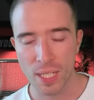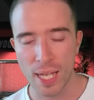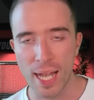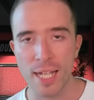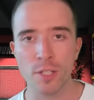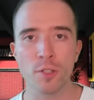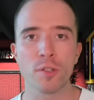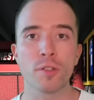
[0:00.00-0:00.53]

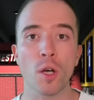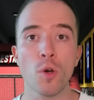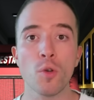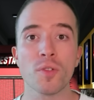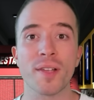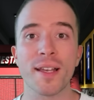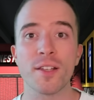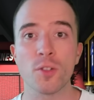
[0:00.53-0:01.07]
And
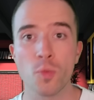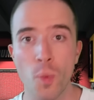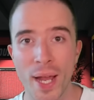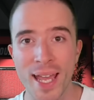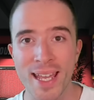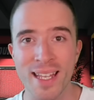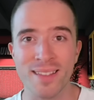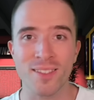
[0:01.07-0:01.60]
Jose's
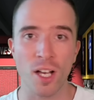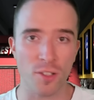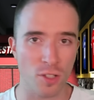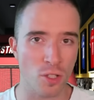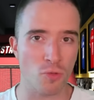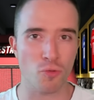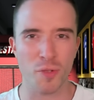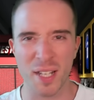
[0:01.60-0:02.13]
way
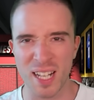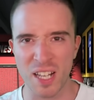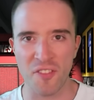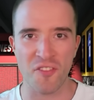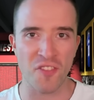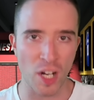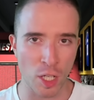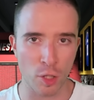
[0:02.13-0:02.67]
doesn't really
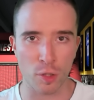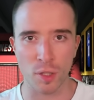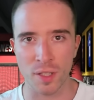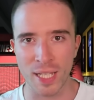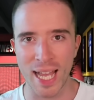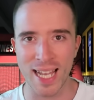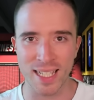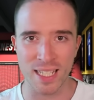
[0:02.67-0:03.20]
function
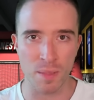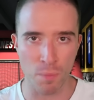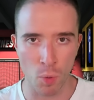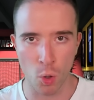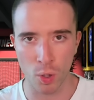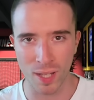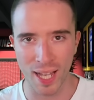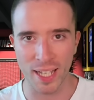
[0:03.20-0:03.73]

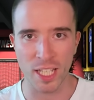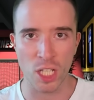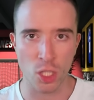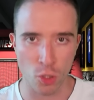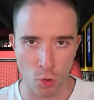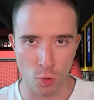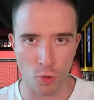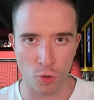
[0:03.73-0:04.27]
anymore like it
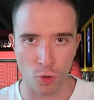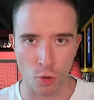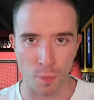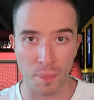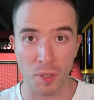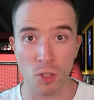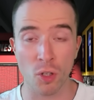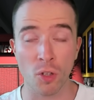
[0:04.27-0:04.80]
used to,
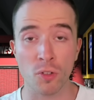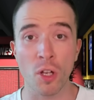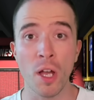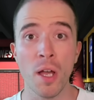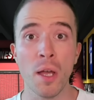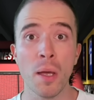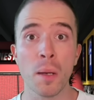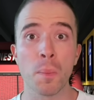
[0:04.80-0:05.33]
because
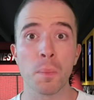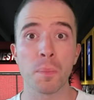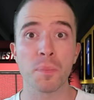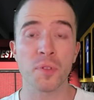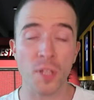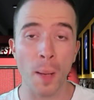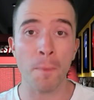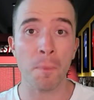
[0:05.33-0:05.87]

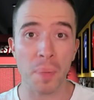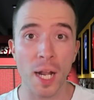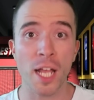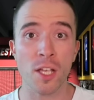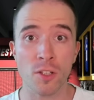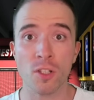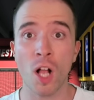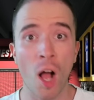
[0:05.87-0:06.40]
some
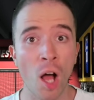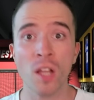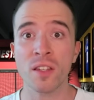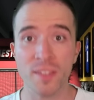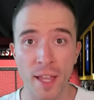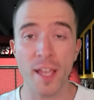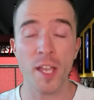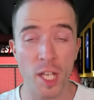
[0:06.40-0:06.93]
players can't
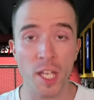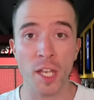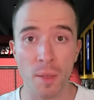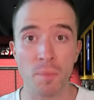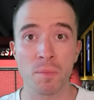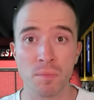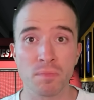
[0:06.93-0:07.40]
take it.